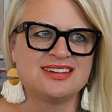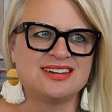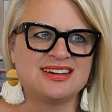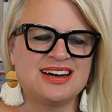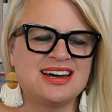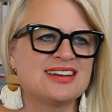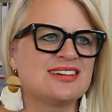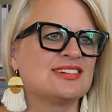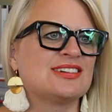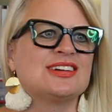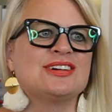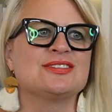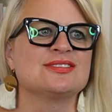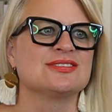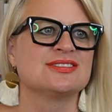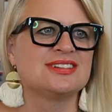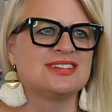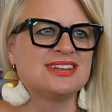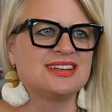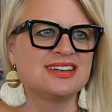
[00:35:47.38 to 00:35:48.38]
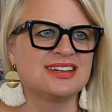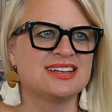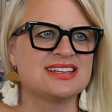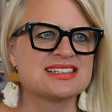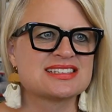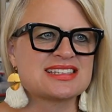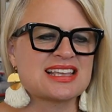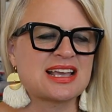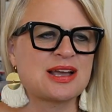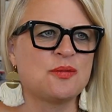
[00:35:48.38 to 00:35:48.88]
I don't know.
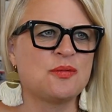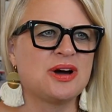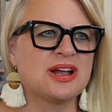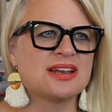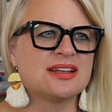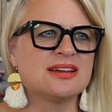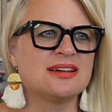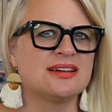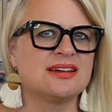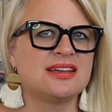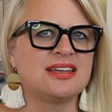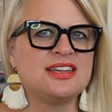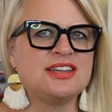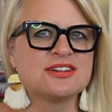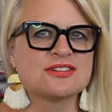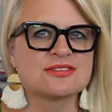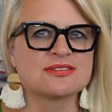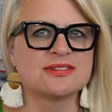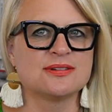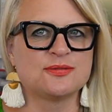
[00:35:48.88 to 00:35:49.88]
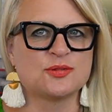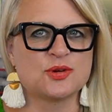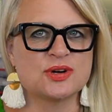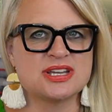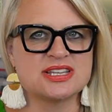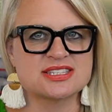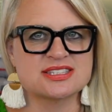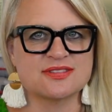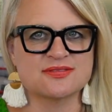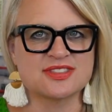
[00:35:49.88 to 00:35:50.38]
It's like I want to hear the
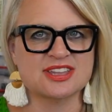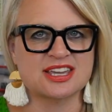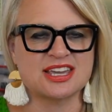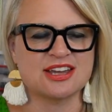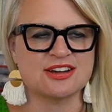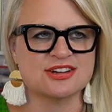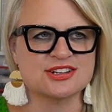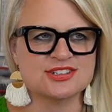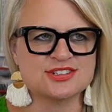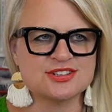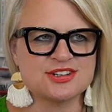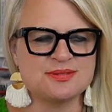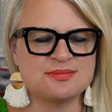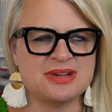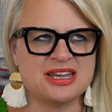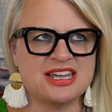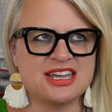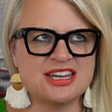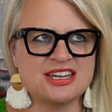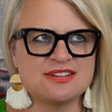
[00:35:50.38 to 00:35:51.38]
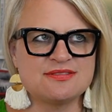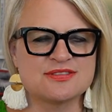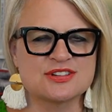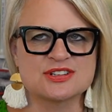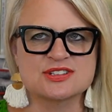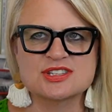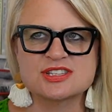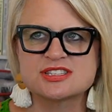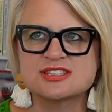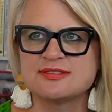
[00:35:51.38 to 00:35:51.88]
voice of the character in my head
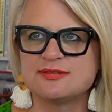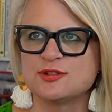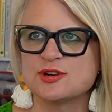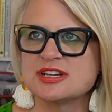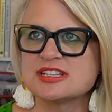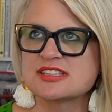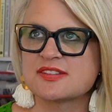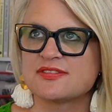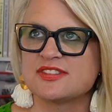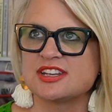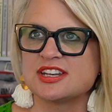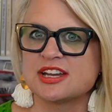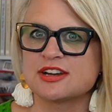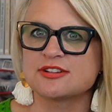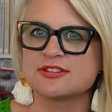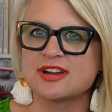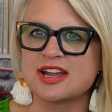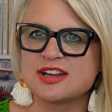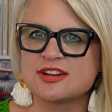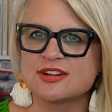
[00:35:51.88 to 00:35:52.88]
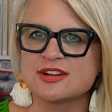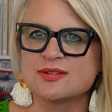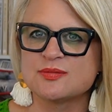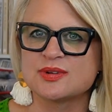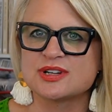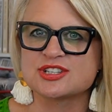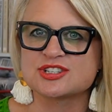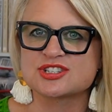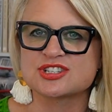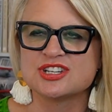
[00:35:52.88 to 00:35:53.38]
versus the voice of the narrator,
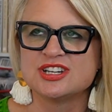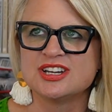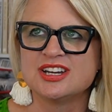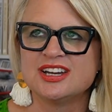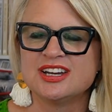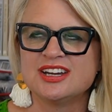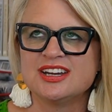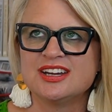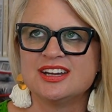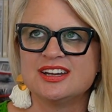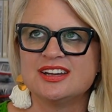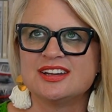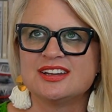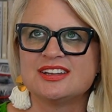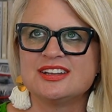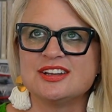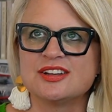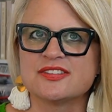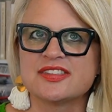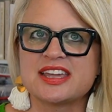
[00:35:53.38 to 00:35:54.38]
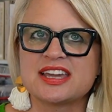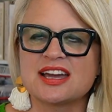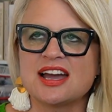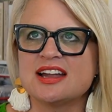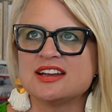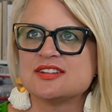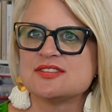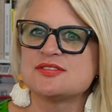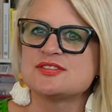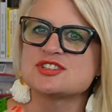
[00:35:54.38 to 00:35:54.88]
which, they
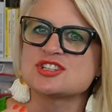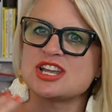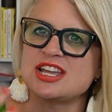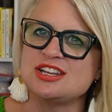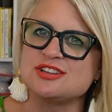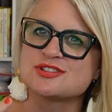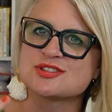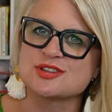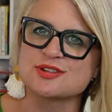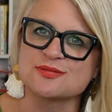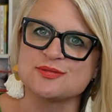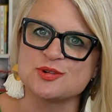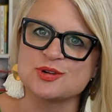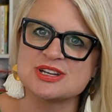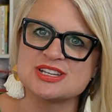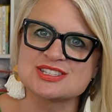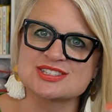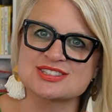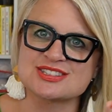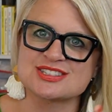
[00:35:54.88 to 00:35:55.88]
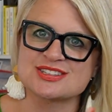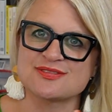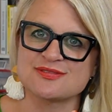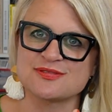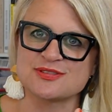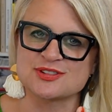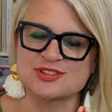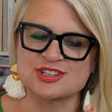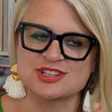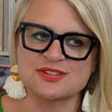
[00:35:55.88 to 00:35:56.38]
kind of change their voice
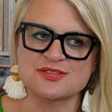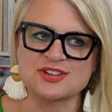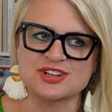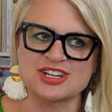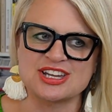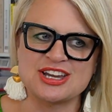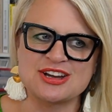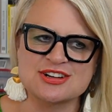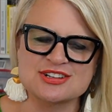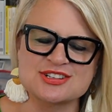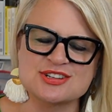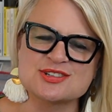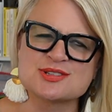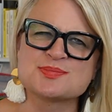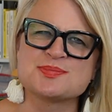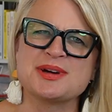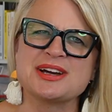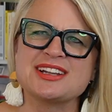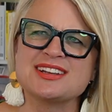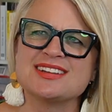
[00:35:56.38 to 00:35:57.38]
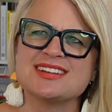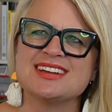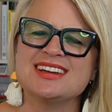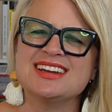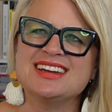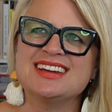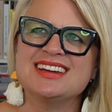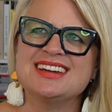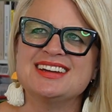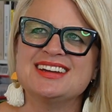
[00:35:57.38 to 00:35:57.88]
for the different characters, but
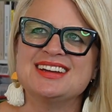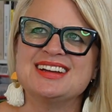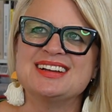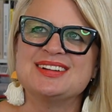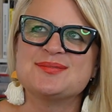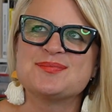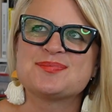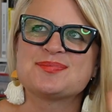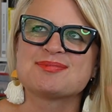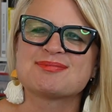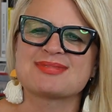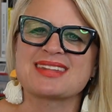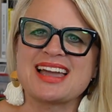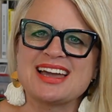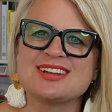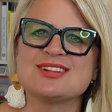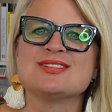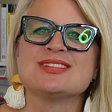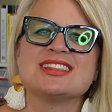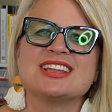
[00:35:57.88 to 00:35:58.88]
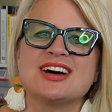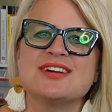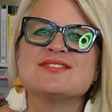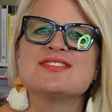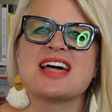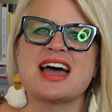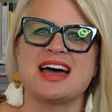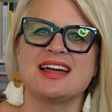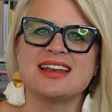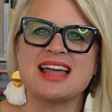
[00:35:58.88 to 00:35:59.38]
I don't love
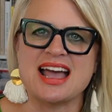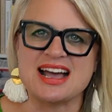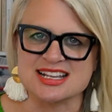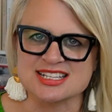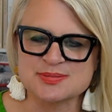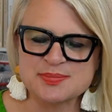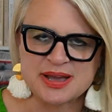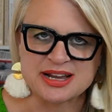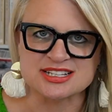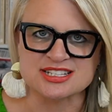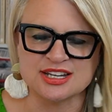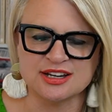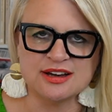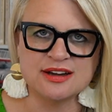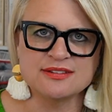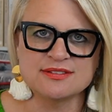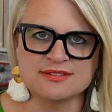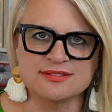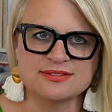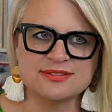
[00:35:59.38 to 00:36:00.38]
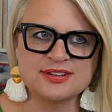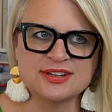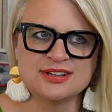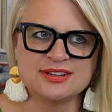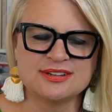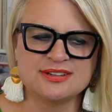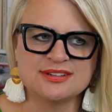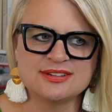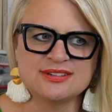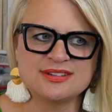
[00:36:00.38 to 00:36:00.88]
that aspect of
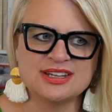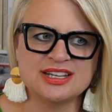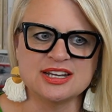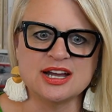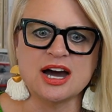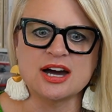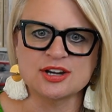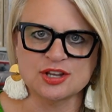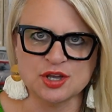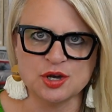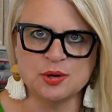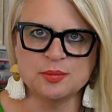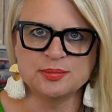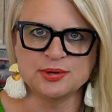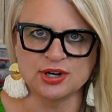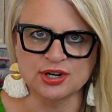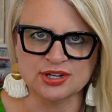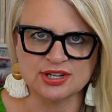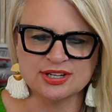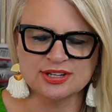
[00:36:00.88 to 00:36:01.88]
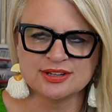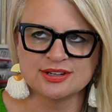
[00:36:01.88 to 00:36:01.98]
an audiobook